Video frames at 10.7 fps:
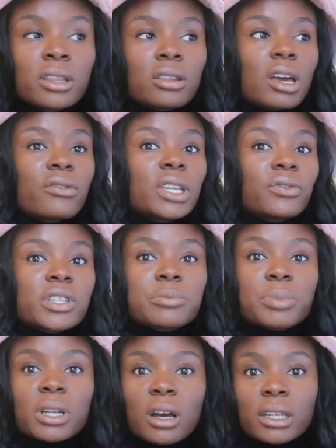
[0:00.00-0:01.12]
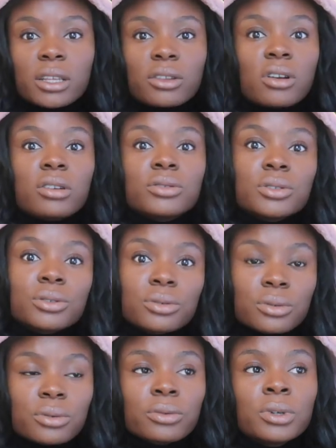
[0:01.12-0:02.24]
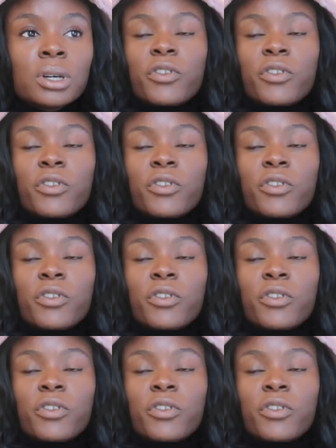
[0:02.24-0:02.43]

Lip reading: They'll have a different spin on it. They're all new.